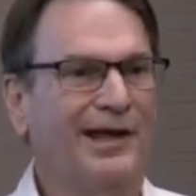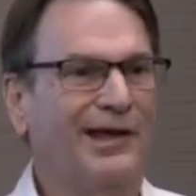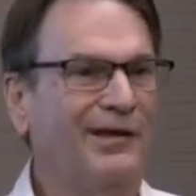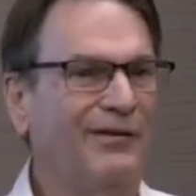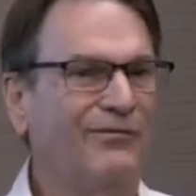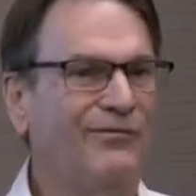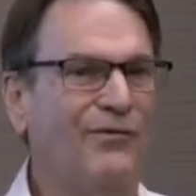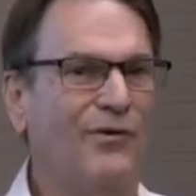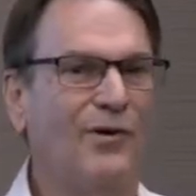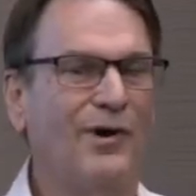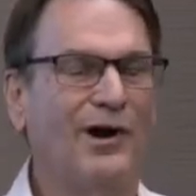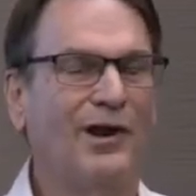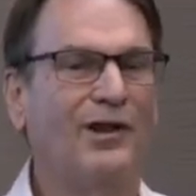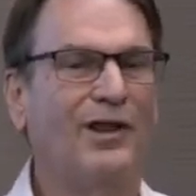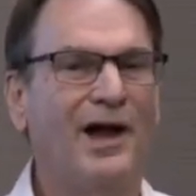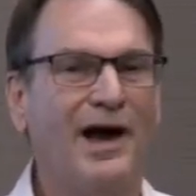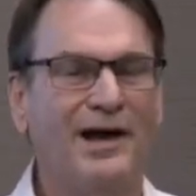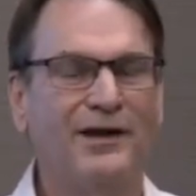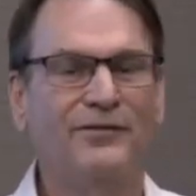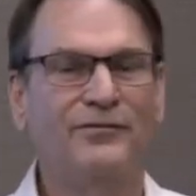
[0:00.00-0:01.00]
For a
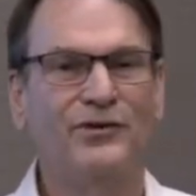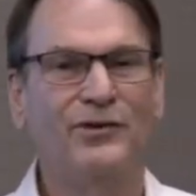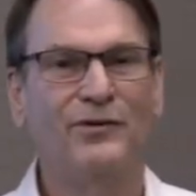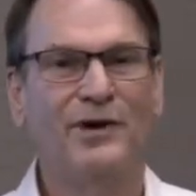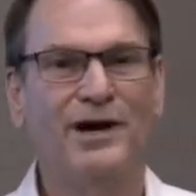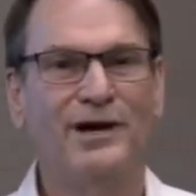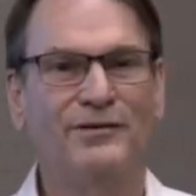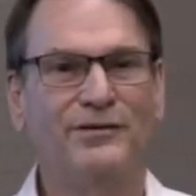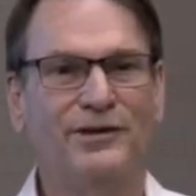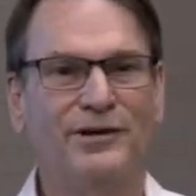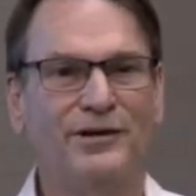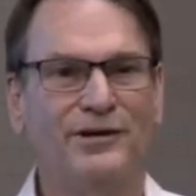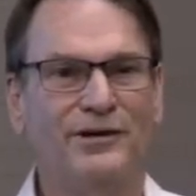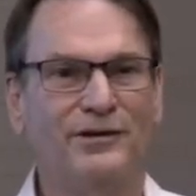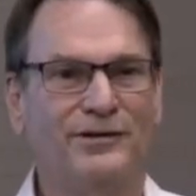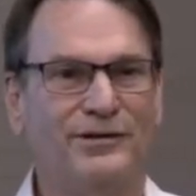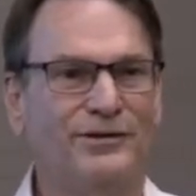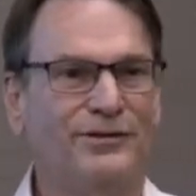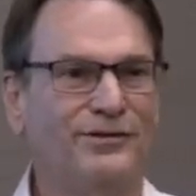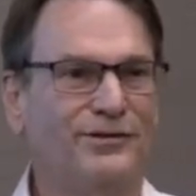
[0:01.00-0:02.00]
lot of you out there,
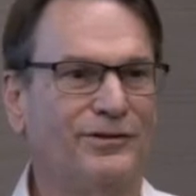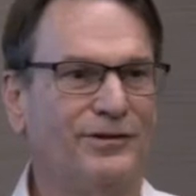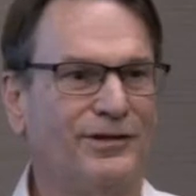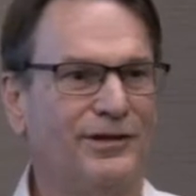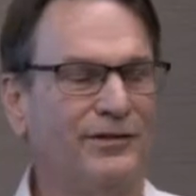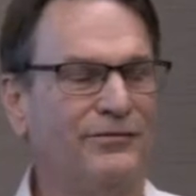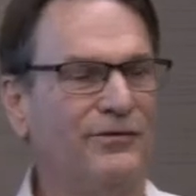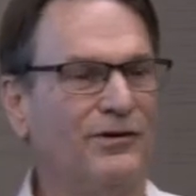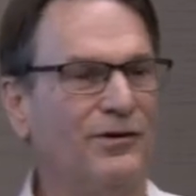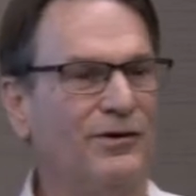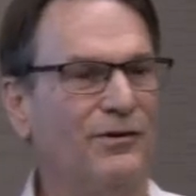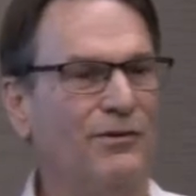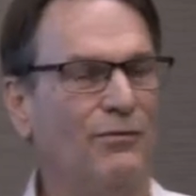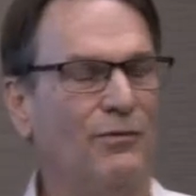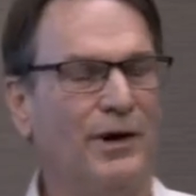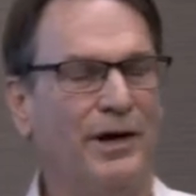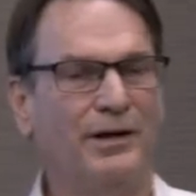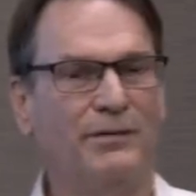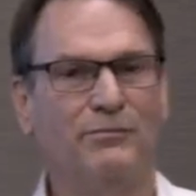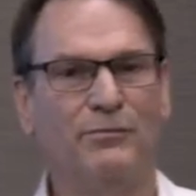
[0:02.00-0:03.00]
this is a difficult
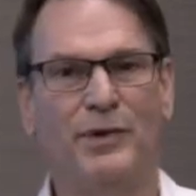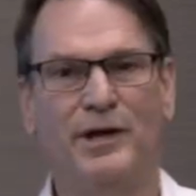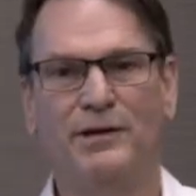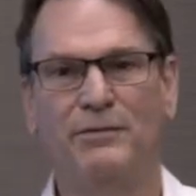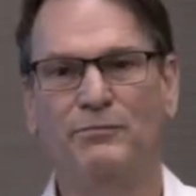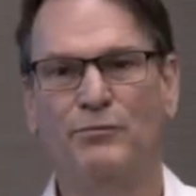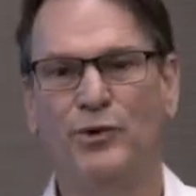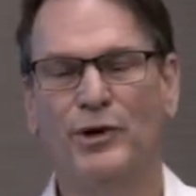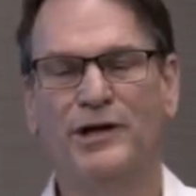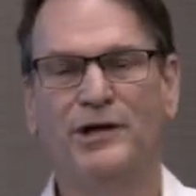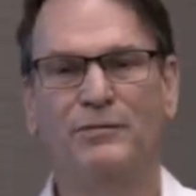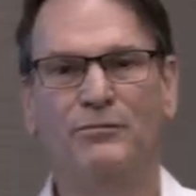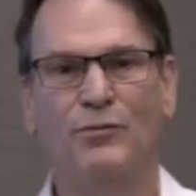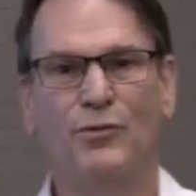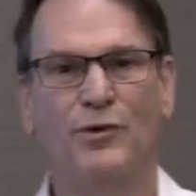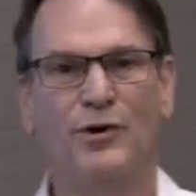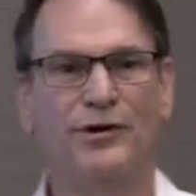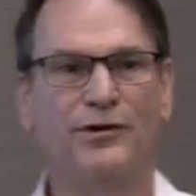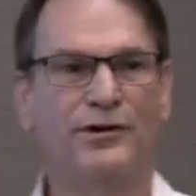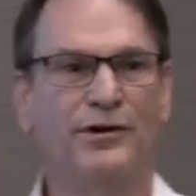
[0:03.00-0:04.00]
one, but brick and
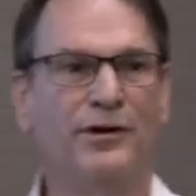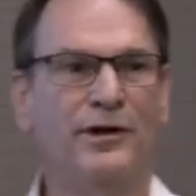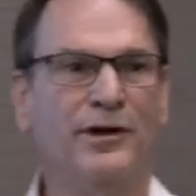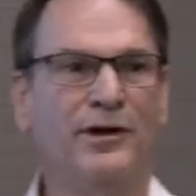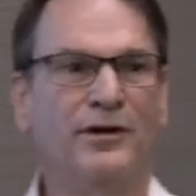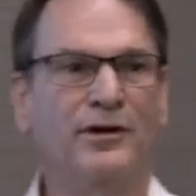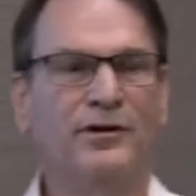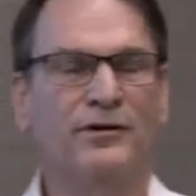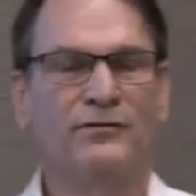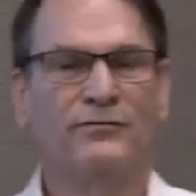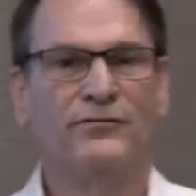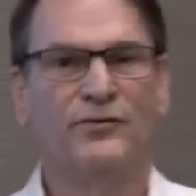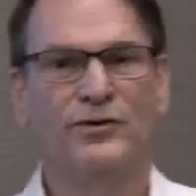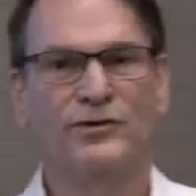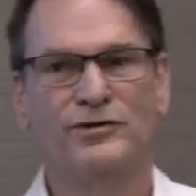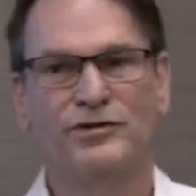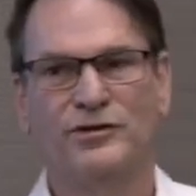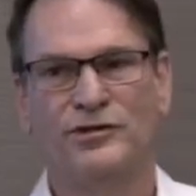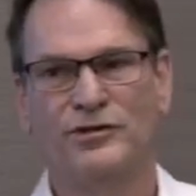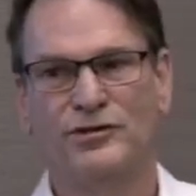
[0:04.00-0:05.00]
mortar
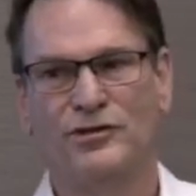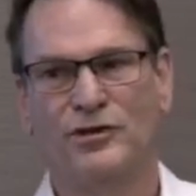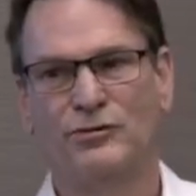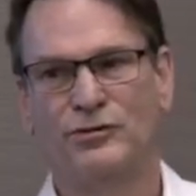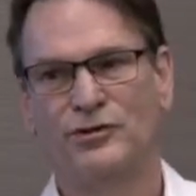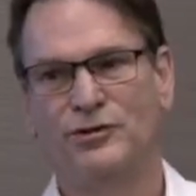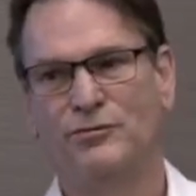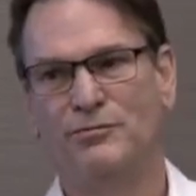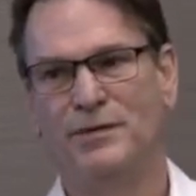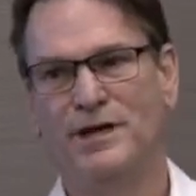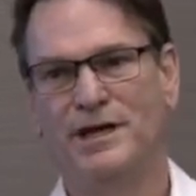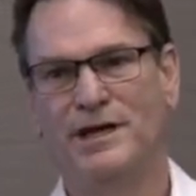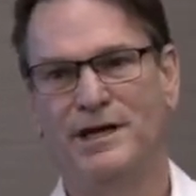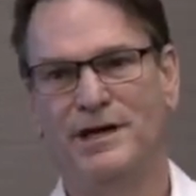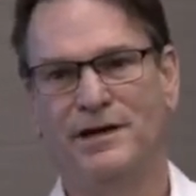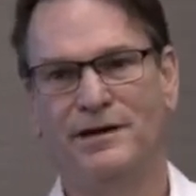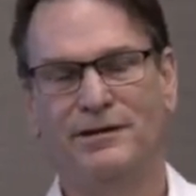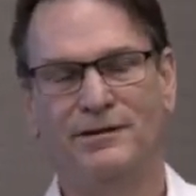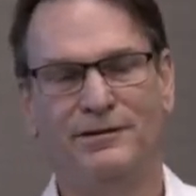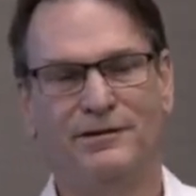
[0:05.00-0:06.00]
versus social
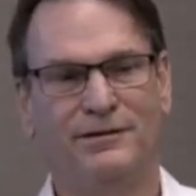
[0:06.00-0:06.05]
media.